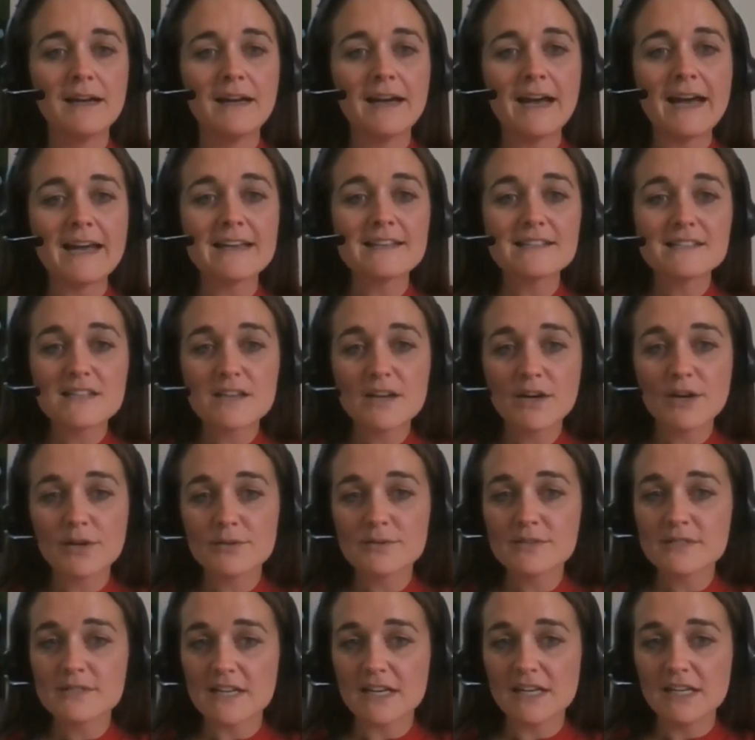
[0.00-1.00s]
As the
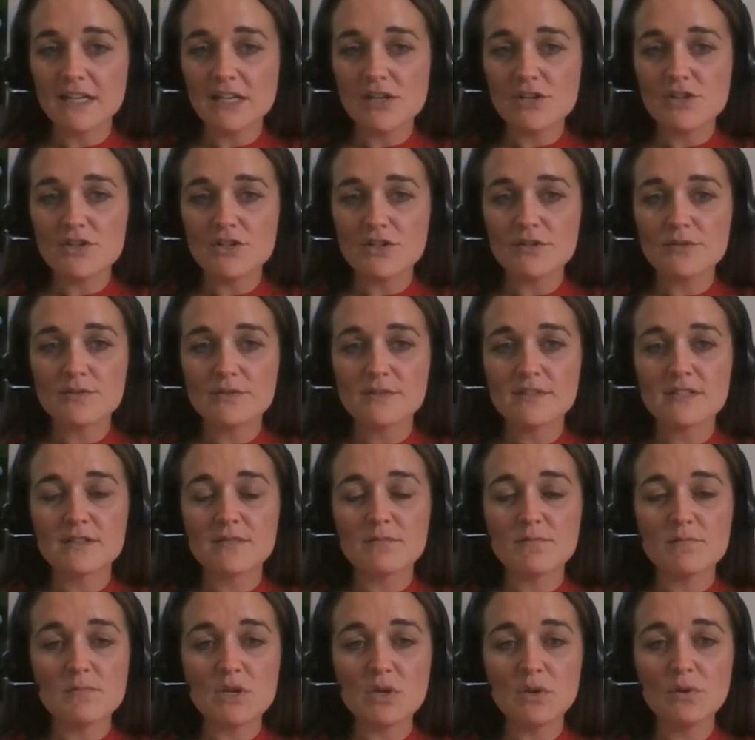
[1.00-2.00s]
host, I can choose to
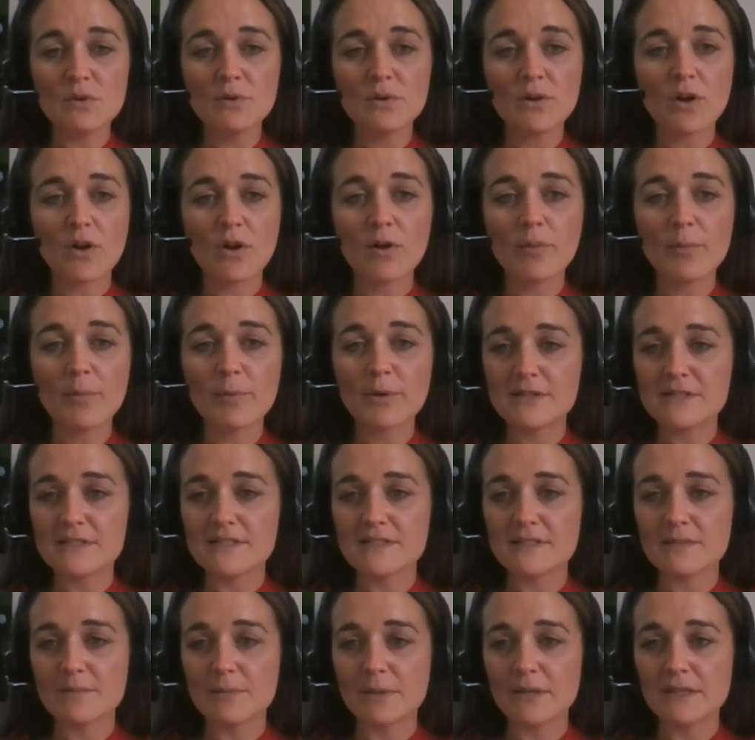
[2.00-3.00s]
mute all
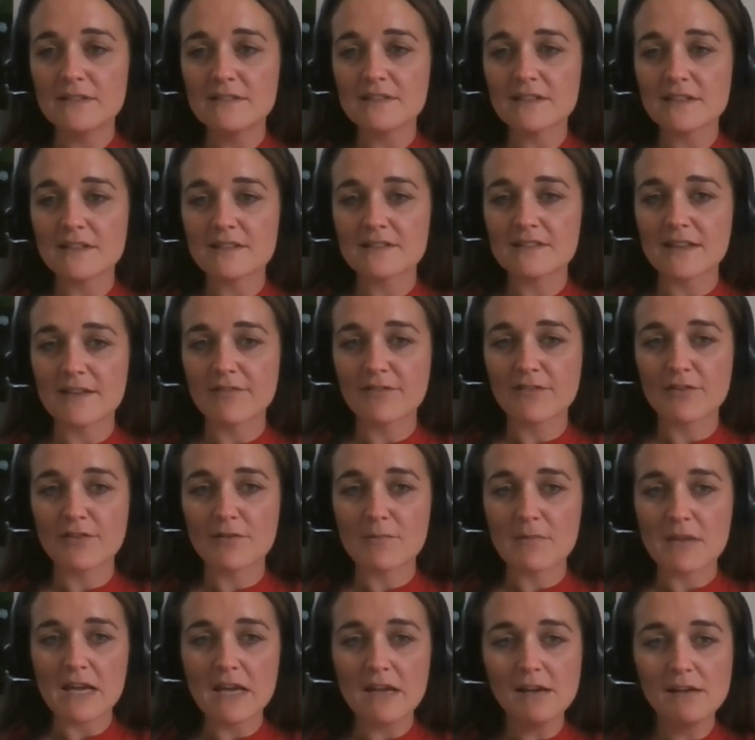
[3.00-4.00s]
participants except for
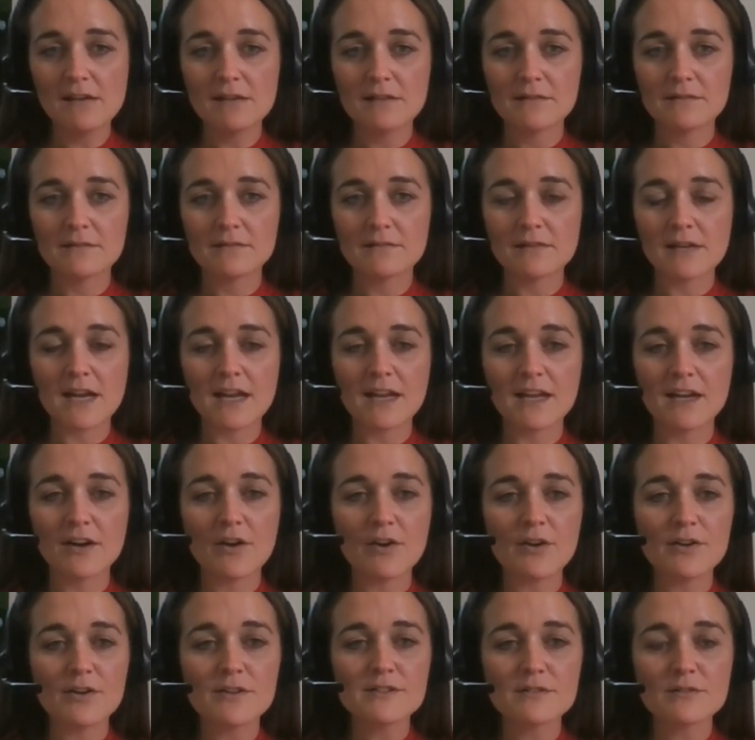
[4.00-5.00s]
me. I can
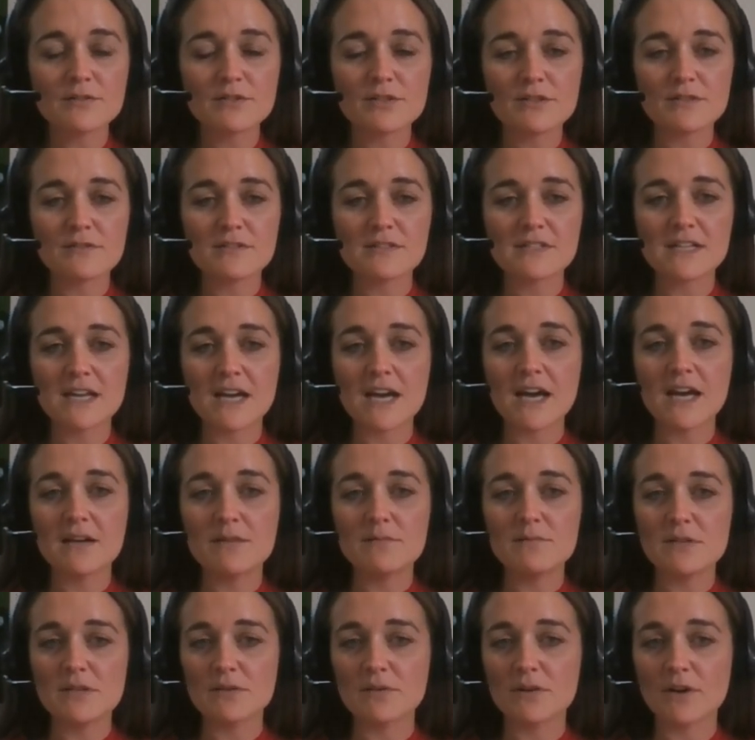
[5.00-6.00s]
also choose to
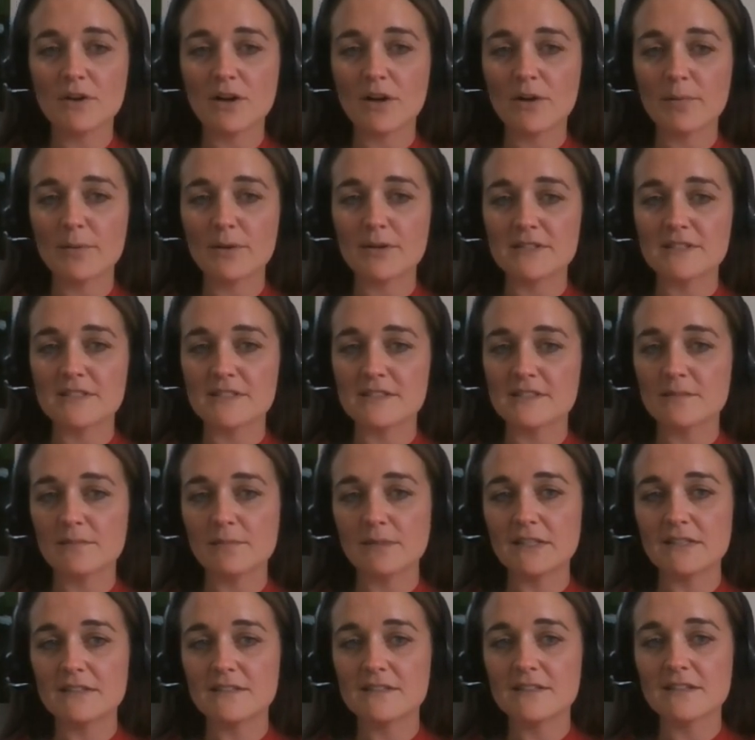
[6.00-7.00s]
unmute all
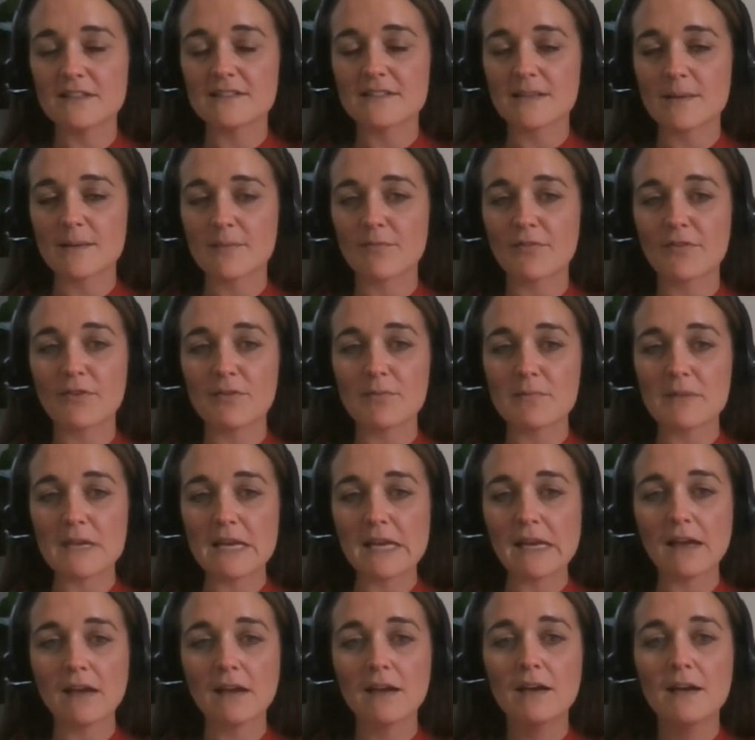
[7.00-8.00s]
participants except for
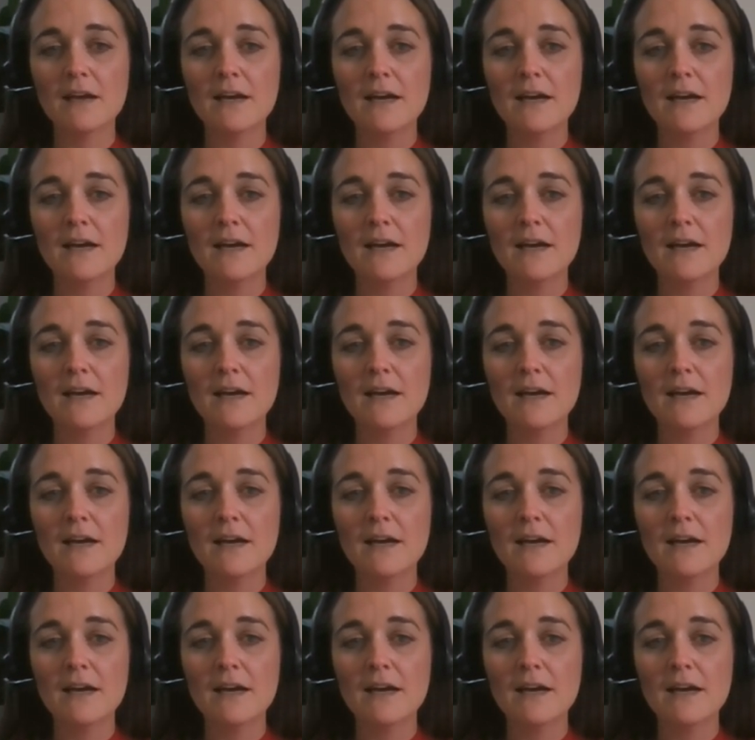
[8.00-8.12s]
me.